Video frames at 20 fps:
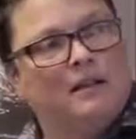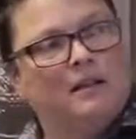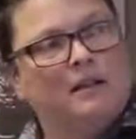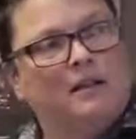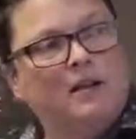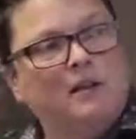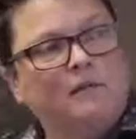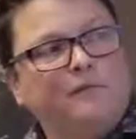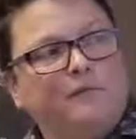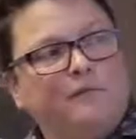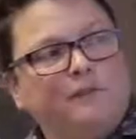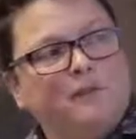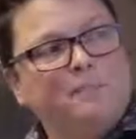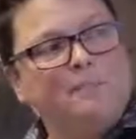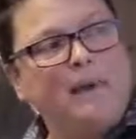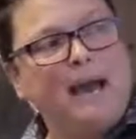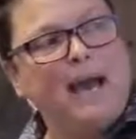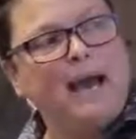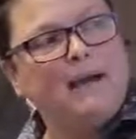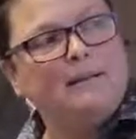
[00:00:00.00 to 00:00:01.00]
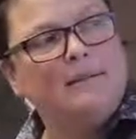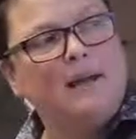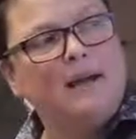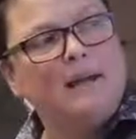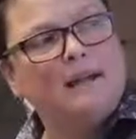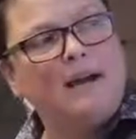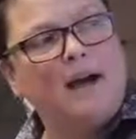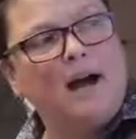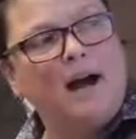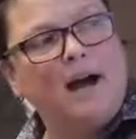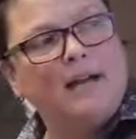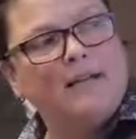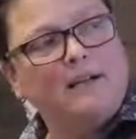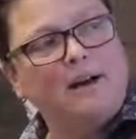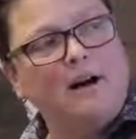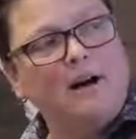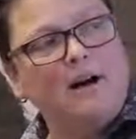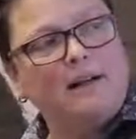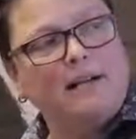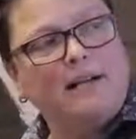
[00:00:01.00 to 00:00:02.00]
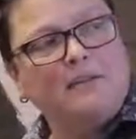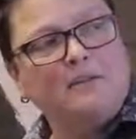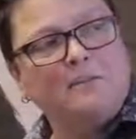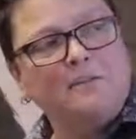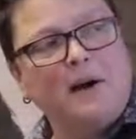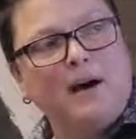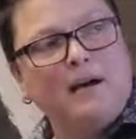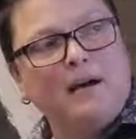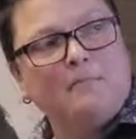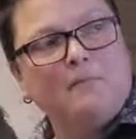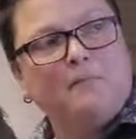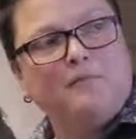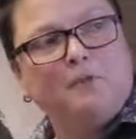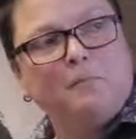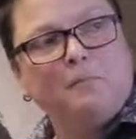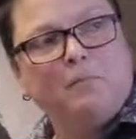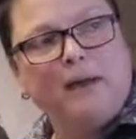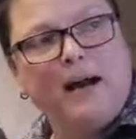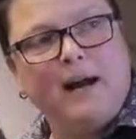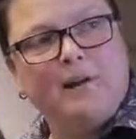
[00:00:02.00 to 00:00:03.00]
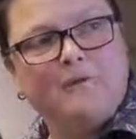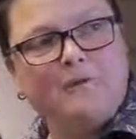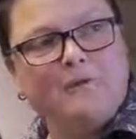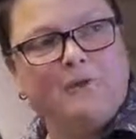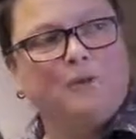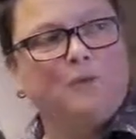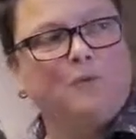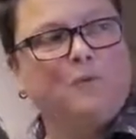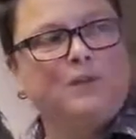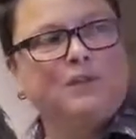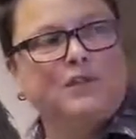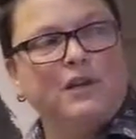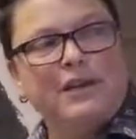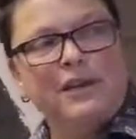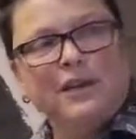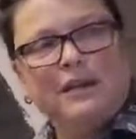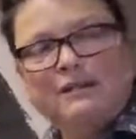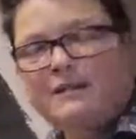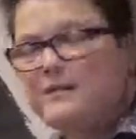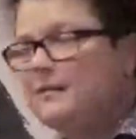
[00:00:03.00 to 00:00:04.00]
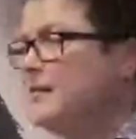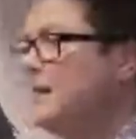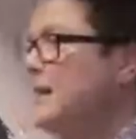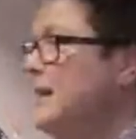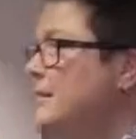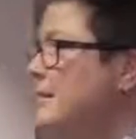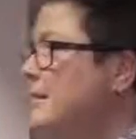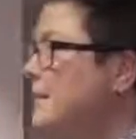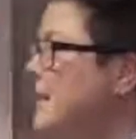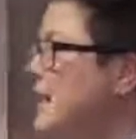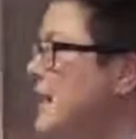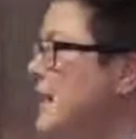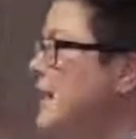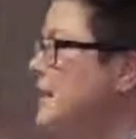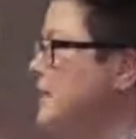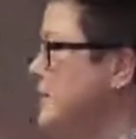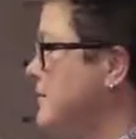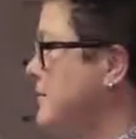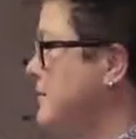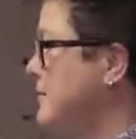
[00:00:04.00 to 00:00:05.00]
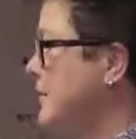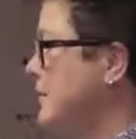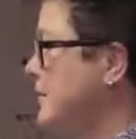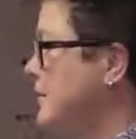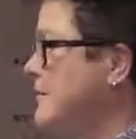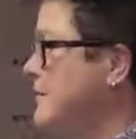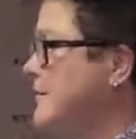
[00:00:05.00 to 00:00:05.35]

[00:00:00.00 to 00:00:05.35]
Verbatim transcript: Look for the padlock icon at the bottom of your browser, which indicates the